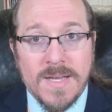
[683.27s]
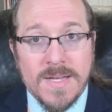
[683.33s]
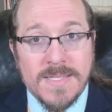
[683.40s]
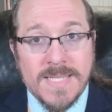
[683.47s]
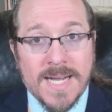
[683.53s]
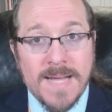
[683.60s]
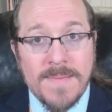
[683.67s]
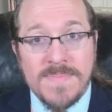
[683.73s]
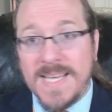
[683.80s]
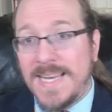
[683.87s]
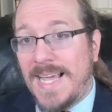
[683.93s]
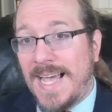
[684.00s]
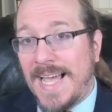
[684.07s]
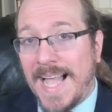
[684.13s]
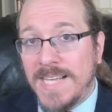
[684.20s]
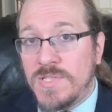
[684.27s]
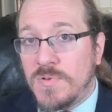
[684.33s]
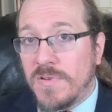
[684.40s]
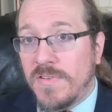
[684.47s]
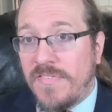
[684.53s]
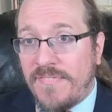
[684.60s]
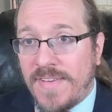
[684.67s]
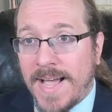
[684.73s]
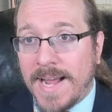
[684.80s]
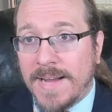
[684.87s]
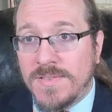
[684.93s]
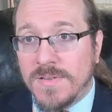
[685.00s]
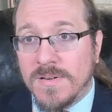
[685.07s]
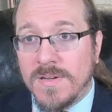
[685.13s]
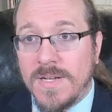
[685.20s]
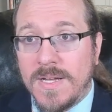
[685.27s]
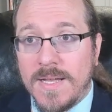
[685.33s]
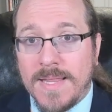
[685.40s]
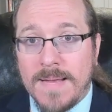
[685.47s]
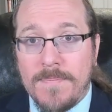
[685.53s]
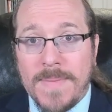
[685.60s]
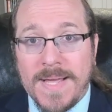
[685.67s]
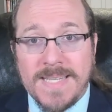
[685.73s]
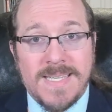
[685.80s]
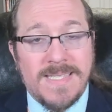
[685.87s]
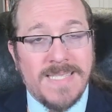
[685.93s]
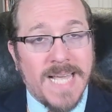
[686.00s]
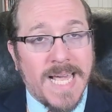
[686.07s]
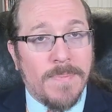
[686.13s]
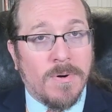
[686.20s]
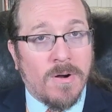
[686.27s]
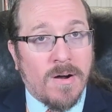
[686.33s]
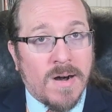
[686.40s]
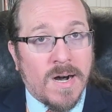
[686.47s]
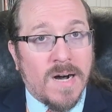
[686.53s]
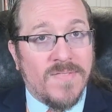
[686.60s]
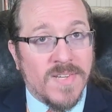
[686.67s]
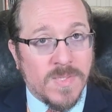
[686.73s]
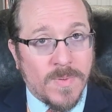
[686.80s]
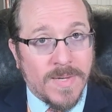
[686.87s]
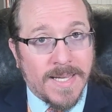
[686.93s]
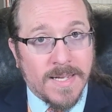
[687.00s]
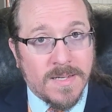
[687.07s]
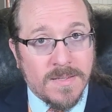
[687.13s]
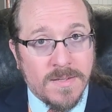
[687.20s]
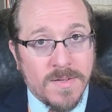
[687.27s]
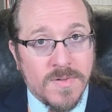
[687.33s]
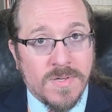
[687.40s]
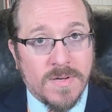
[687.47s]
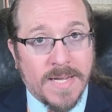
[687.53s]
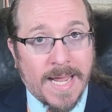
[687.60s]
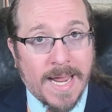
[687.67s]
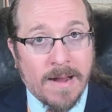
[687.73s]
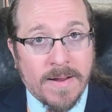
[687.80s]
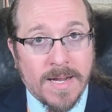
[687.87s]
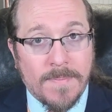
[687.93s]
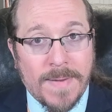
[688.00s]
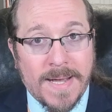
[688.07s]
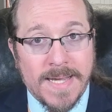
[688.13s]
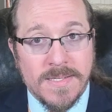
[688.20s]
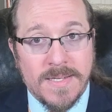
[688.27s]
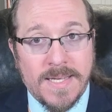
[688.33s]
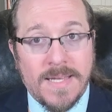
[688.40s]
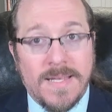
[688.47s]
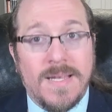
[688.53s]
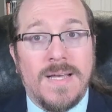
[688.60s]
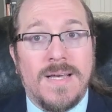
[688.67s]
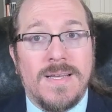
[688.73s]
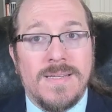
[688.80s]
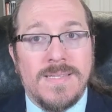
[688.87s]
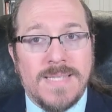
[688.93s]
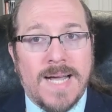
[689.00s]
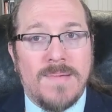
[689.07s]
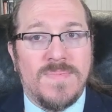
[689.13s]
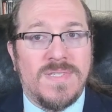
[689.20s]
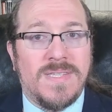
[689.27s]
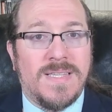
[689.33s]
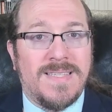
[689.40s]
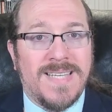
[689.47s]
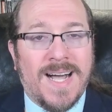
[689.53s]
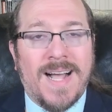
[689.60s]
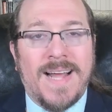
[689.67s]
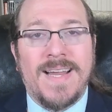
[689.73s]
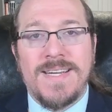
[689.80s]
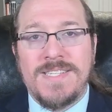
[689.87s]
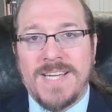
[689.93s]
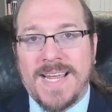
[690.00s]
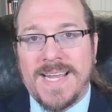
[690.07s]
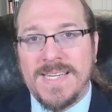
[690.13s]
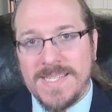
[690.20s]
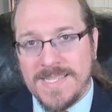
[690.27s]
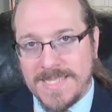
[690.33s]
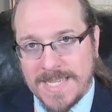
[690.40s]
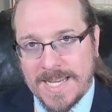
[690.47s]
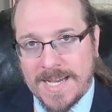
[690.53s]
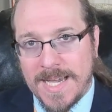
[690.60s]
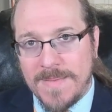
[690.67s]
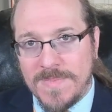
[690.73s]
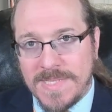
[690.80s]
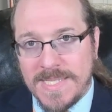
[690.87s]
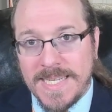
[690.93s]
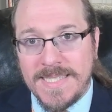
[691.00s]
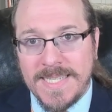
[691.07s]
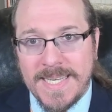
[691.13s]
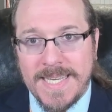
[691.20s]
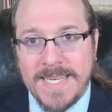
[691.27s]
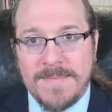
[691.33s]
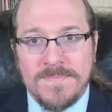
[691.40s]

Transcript: times that extra factor that makes it taper off as we get closer to carrying capacity, times the tiny change in time, dt.